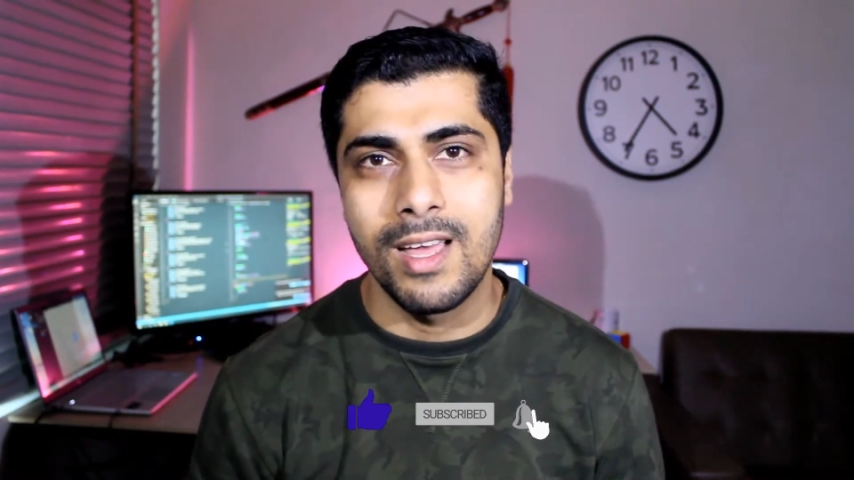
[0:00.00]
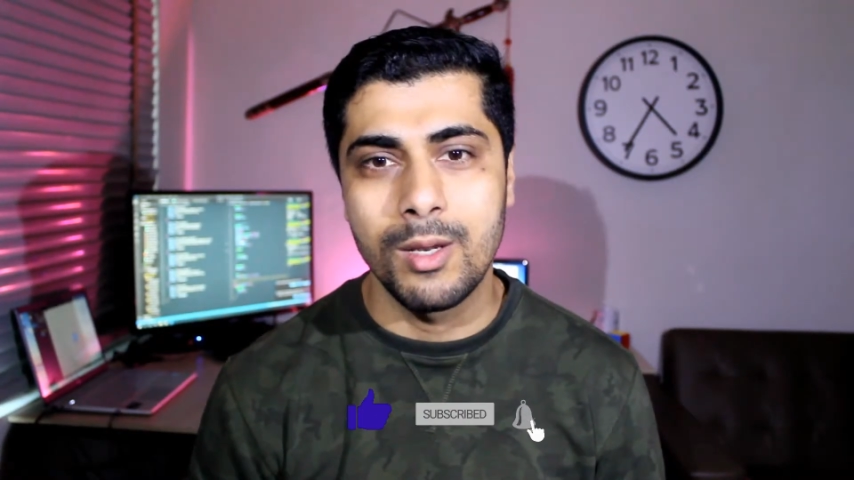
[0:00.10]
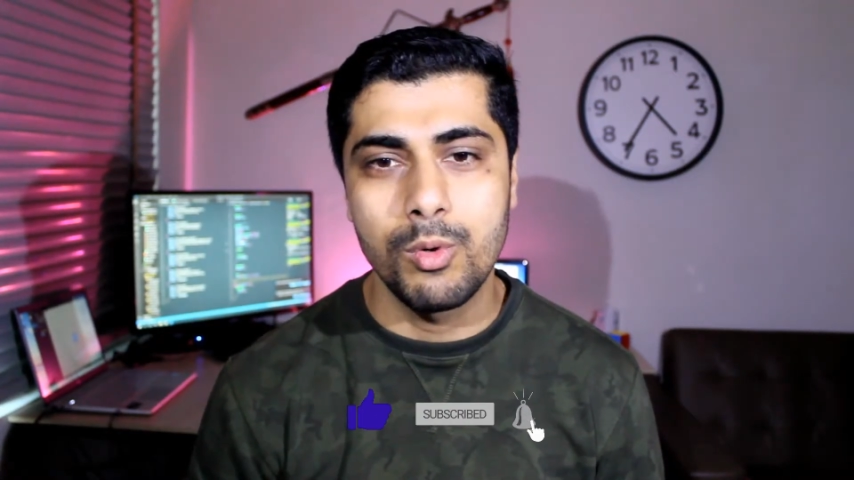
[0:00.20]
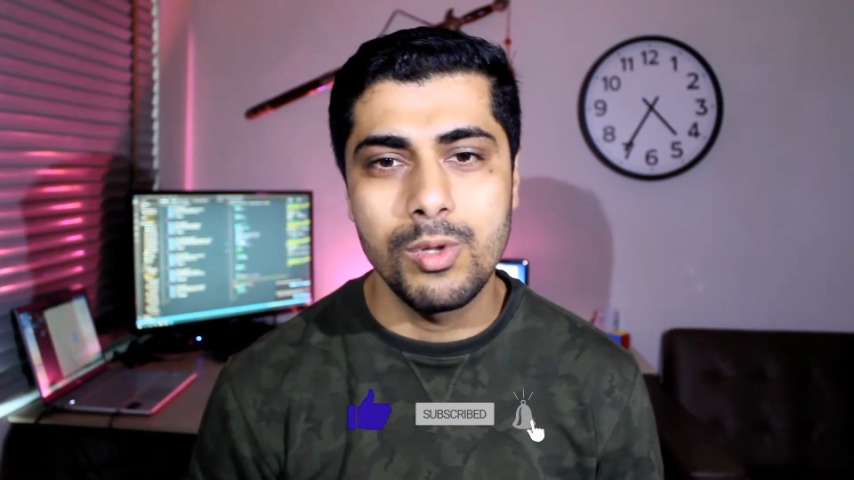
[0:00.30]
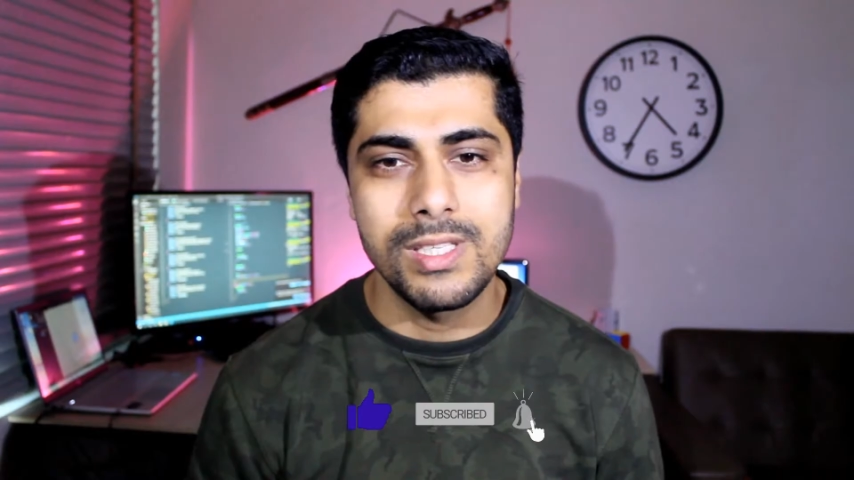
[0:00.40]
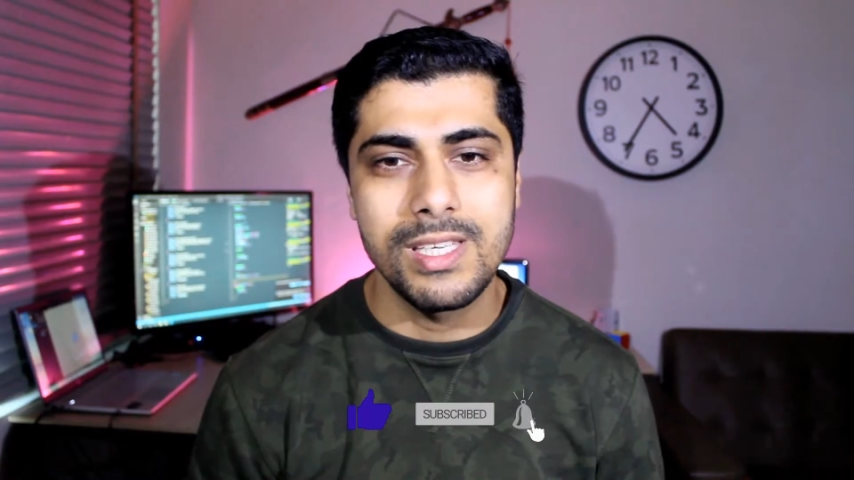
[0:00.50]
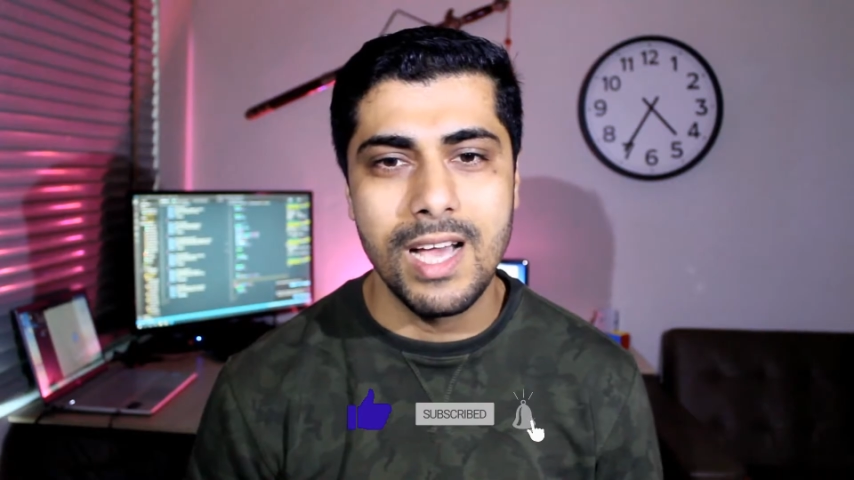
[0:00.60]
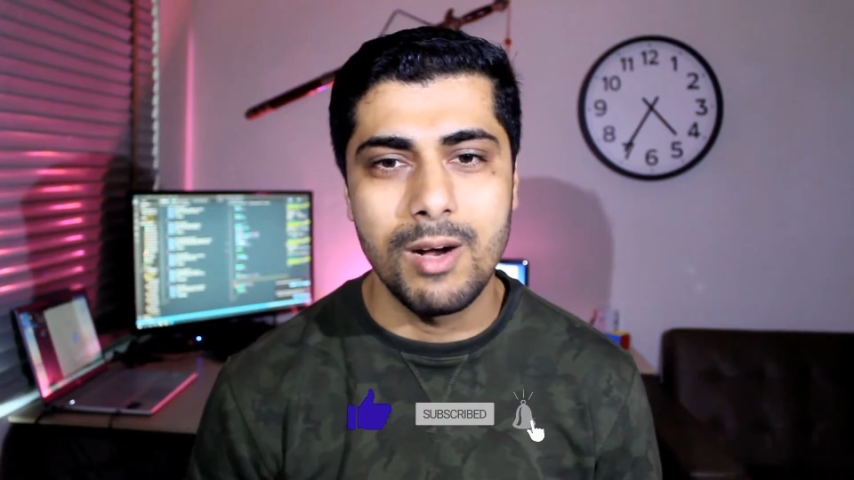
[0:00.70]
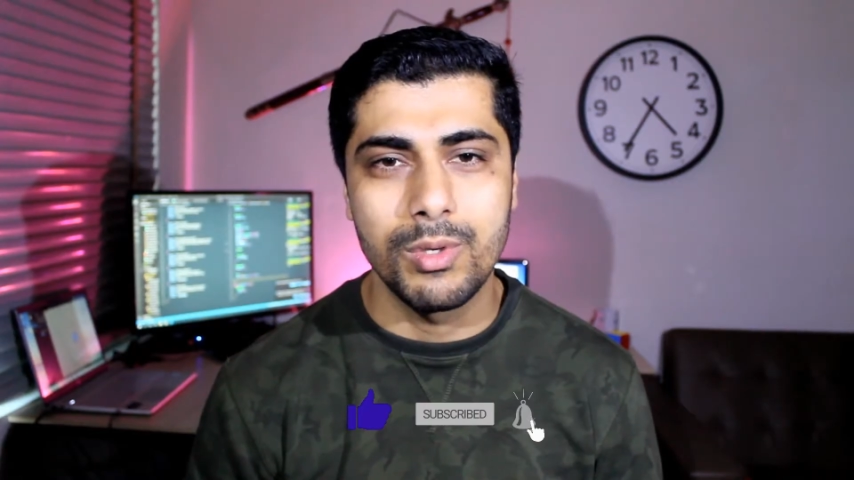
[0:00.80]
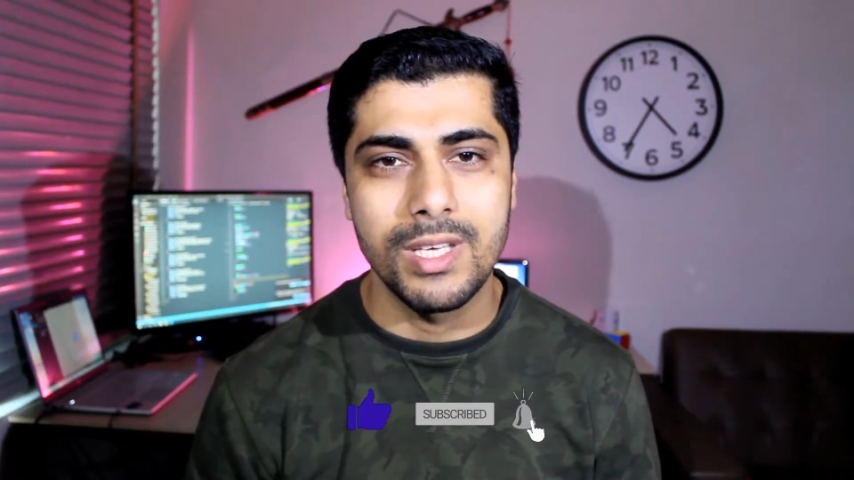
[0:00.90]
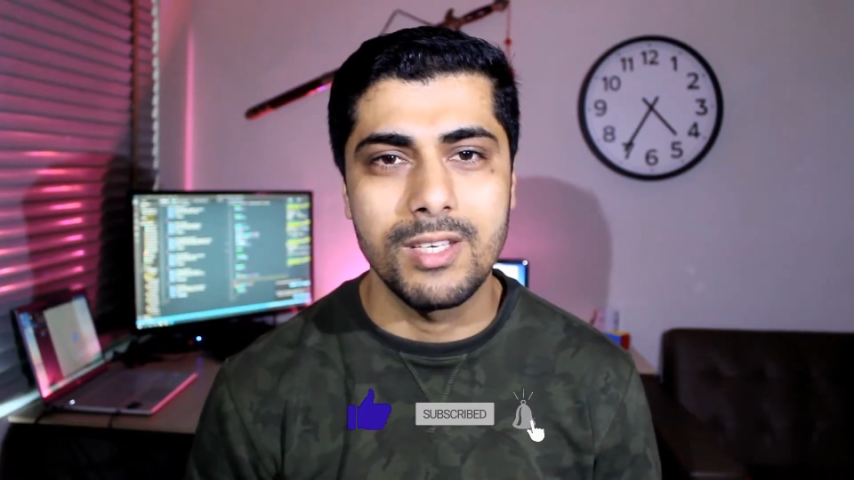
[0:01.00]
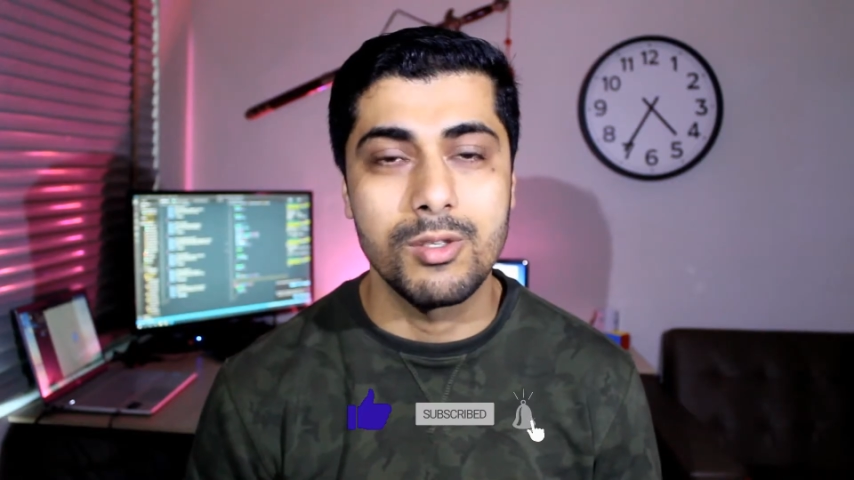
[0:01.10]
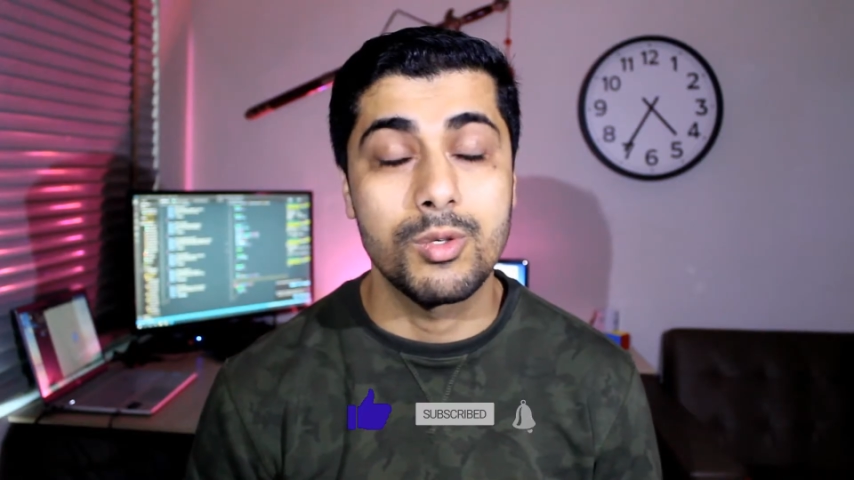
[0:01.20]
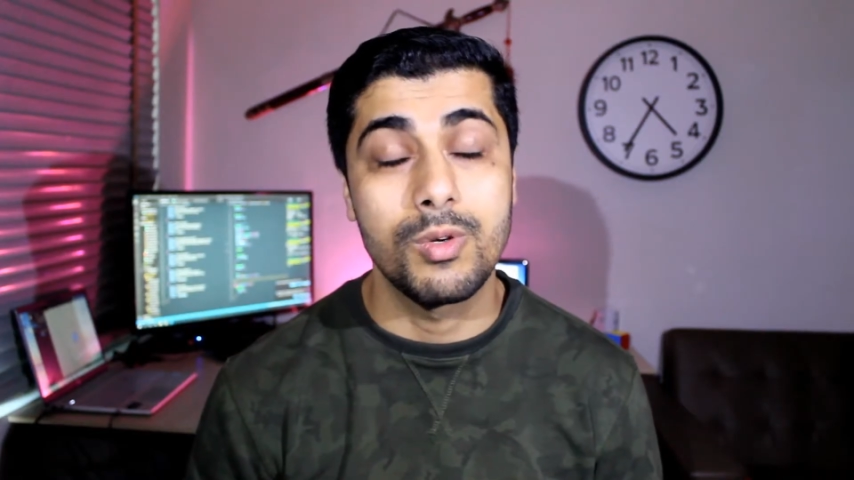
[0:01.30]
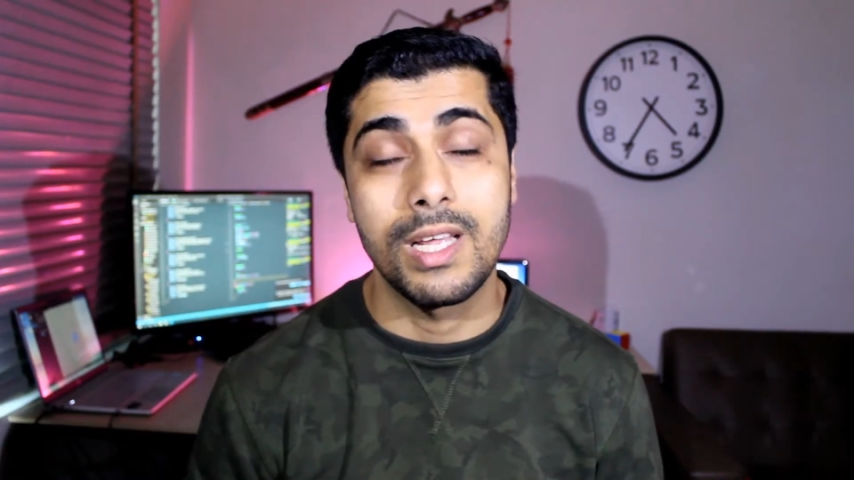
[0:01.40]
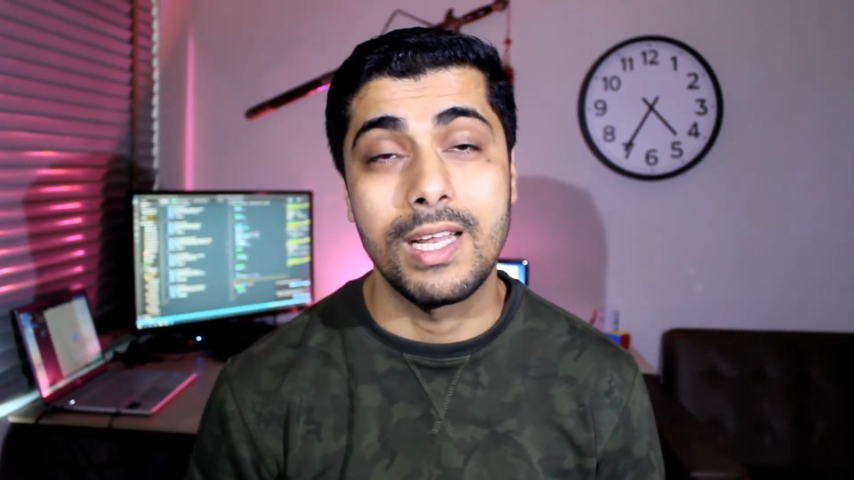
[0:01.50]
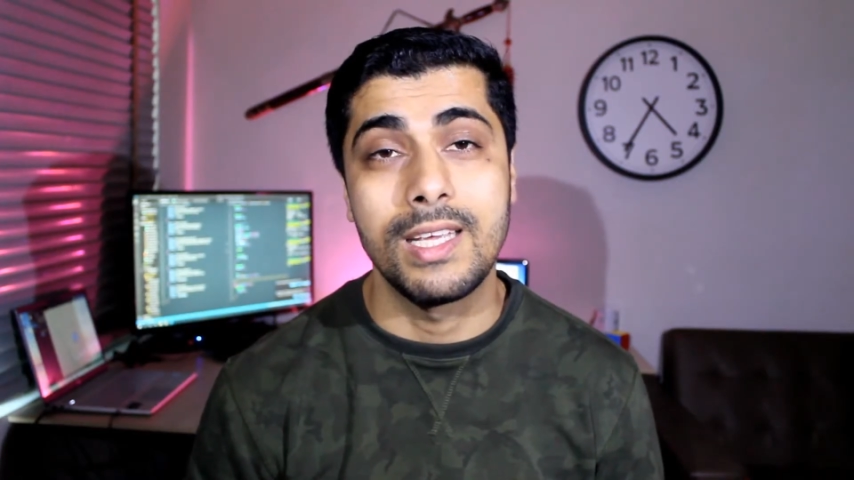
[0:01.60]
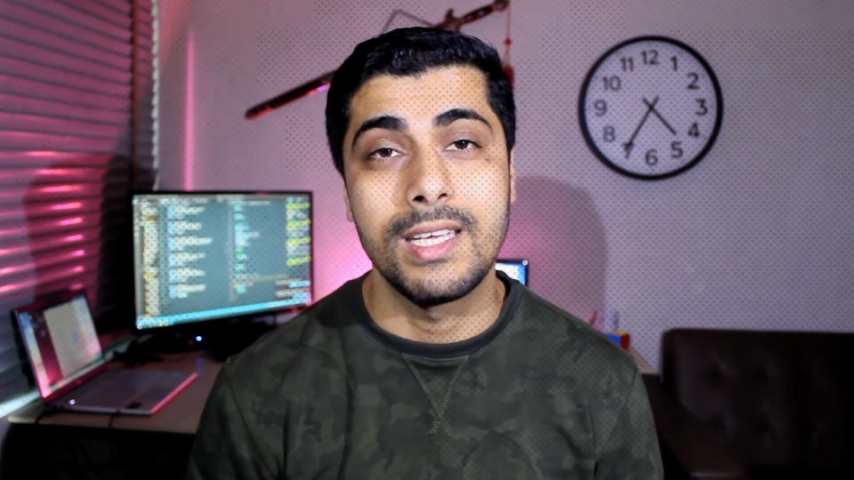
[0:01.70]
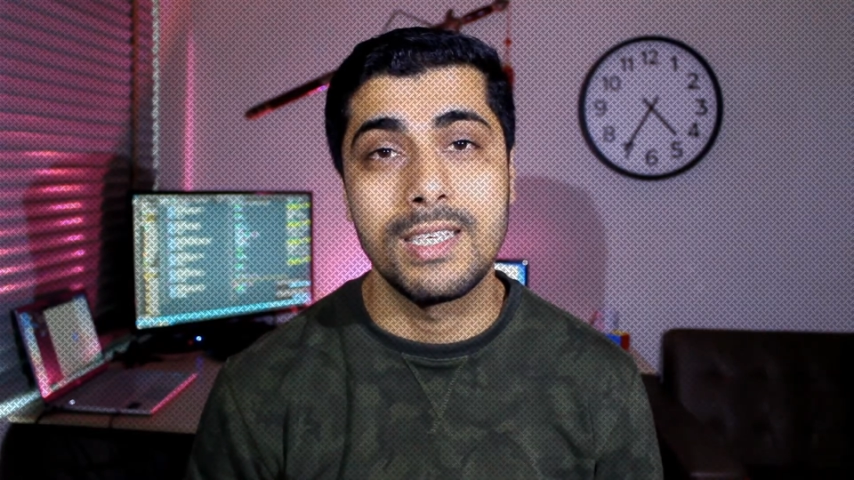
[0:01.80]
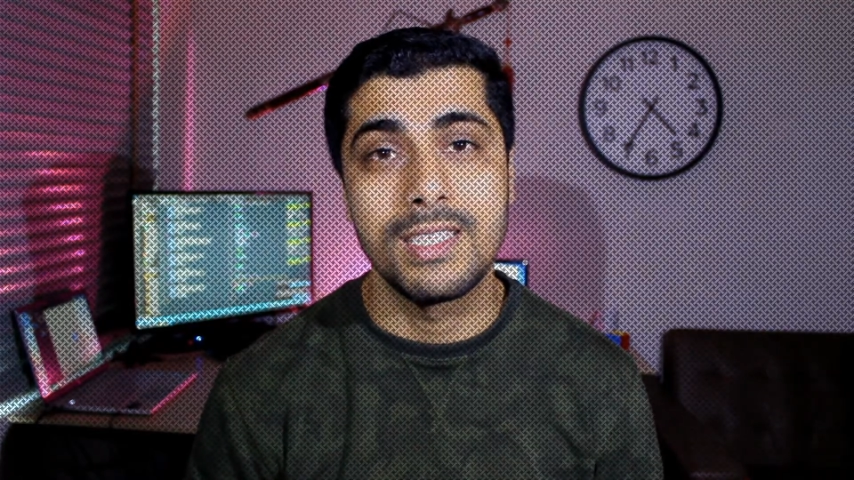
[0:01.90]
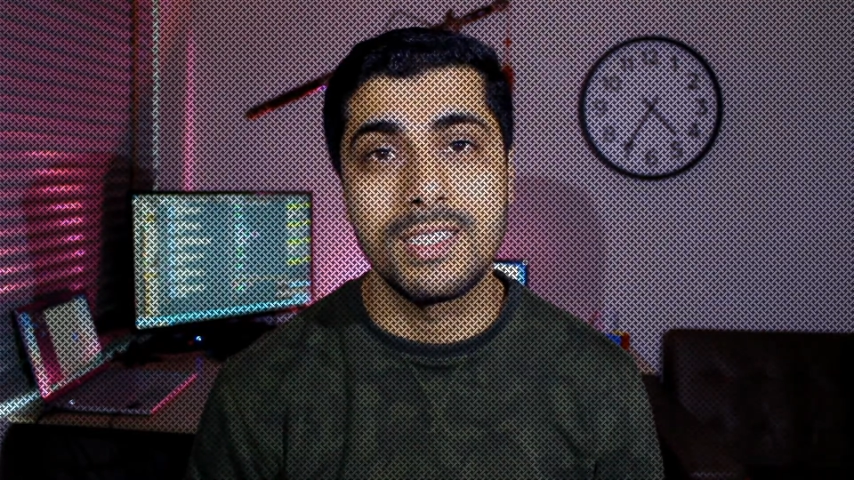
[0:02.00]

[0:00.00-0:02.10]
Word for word: and we'll see how we can use quickly.